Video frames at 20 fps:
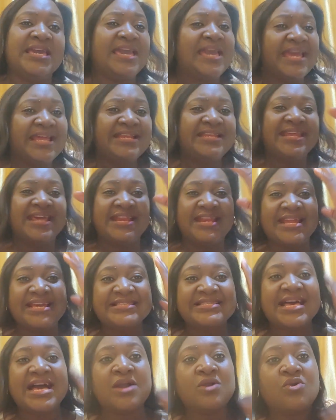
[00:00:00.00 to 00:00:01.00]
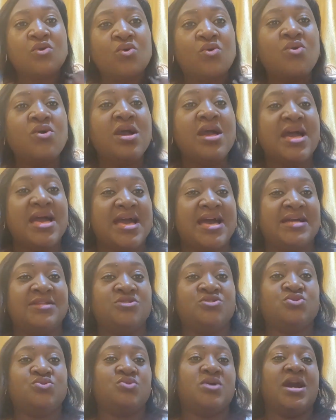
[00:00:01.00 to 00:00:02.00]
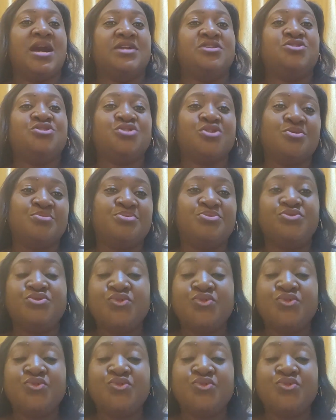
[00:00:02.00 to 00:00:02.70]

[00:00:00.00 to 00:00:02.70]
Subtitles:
and then let her go and do her job?